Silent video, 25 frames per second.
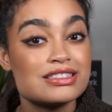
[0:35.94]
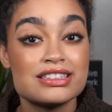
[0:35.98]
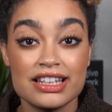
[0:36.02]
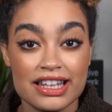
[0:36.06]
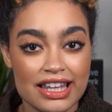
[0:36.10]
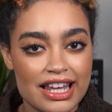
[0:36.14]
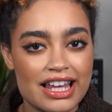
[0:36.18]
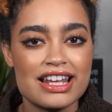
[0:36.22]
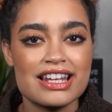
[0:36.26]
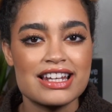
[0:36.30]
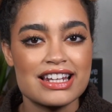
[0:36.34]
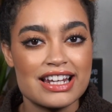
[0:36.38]

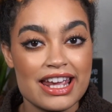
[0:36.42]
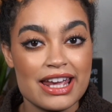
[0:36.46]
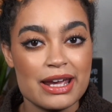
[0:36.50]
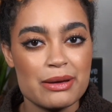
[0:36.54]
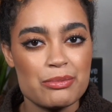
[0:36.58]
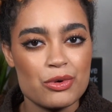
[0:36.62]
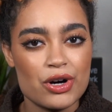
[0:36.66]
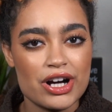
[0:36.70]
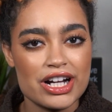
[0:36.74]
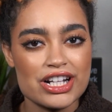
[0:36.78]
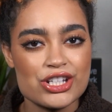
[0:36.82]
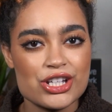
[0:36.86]
then
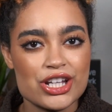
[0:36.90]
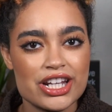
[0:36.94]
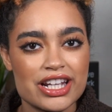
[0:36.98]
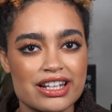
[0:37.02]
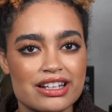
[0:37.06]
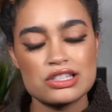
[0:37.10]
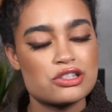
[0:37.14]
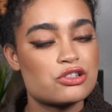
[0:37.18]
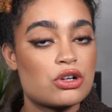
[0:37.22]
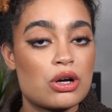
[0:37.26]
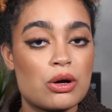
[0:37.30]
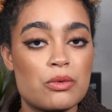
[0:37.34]
keep watching.
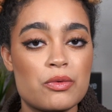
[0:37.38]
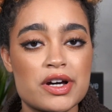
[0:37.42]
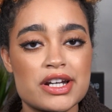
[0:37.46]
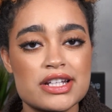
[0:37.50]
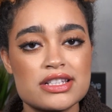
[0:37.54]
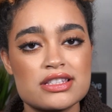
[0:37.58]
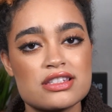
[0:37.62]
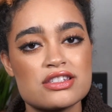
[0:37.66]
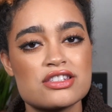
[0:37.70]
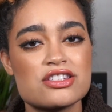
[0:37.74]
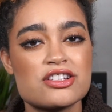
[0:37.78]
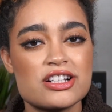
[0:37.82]
So I
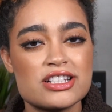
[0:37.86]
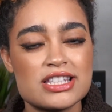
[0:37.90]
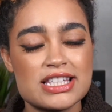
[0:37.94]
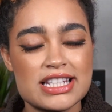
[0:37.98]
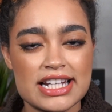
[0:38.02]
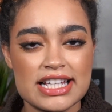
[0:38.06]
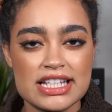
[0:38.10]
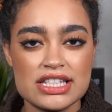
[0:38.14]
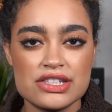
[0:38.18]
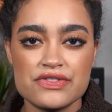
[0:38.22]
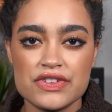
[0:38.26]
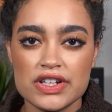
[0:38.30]
wanted to start
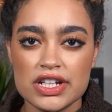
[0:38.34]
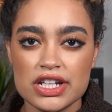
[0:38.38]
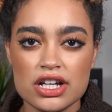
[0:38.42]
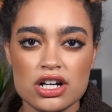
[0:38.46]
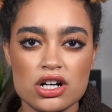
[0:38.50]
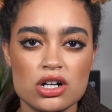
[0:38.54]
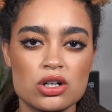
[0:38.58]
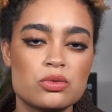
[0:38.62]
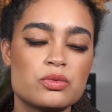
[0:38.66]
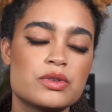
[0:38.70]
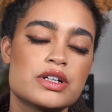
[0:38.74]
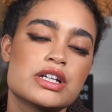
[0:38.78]
today's
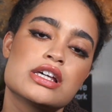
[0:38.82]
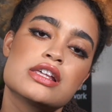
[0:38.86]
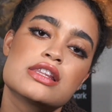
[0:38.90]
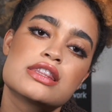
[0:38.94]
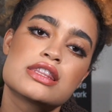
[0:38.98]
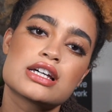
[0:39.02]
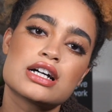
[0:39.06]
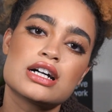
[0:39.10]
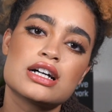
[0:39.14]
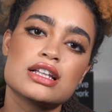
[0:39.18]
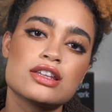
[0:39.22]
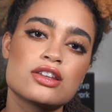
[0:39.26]
video
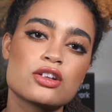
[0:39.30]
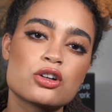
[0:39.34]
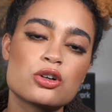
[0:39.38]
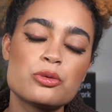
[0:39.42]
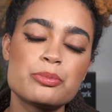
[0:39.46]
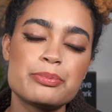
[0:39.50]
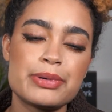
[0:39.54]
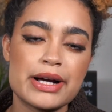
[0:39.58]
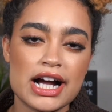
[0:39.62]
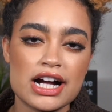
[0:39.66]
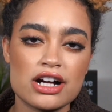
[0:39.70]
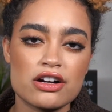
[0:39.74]
with a
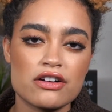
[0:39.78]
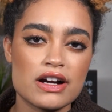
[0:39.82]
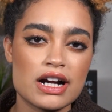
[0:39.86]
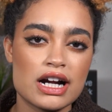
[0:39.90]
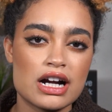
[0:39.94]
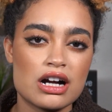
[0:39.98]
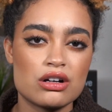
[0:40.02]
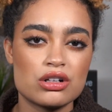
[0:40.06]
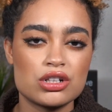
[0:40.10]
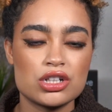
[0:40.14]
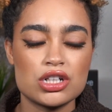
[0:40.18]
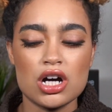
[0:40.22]
little
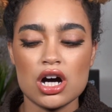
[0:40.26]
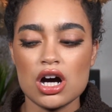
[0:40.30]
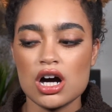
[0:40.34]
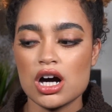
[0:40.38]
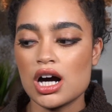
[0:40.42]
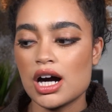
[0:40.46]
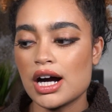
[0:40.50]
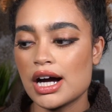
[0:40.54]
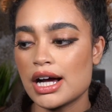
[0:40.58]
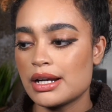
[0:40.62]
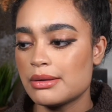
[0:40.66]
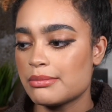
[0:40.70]
background
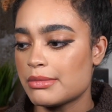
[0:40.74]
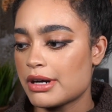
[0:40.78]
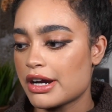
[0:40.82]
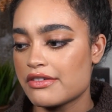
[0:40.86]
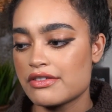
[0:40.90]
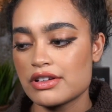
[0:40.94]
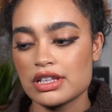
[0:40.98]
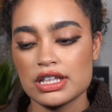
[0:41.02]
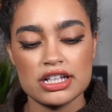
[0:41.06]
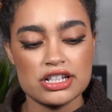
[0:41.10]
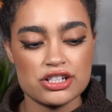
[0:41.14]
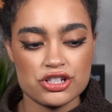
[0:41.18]
on my
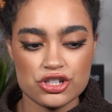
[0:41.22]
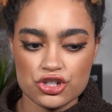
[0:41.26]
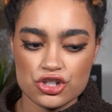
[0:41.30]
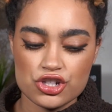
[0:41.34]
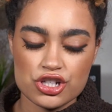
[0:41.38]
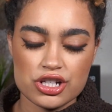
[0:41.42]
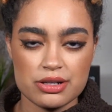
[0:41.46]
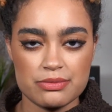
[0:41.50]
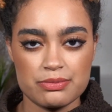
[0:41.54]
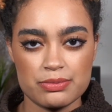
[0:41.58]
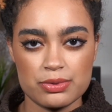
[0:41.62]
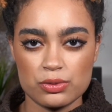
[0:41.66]

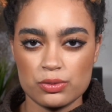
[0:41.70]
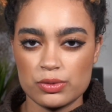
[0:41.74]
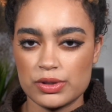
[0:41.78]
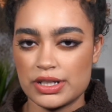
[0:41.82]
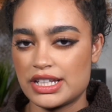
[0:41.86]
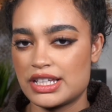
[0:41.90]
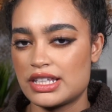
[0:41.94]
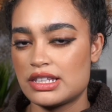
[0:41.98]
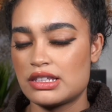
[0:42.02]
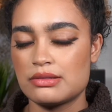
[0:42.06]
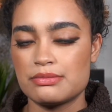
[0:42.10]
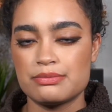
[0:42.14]
relationship
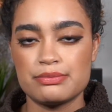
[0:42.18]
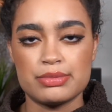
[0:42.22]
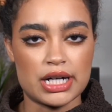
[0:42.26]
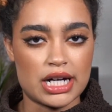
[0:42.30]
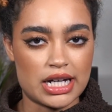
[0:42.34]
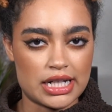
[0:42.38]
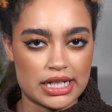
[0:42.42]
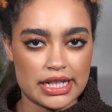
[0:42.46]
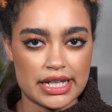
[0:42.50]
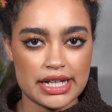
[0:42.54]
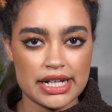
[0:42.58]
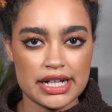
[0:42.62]
with
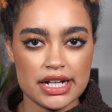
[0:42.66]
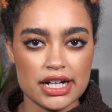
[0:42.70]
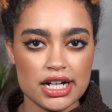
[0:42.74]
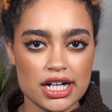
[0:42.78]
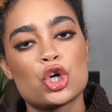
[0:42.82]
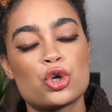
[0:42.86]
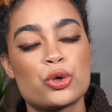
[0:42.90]
body hair.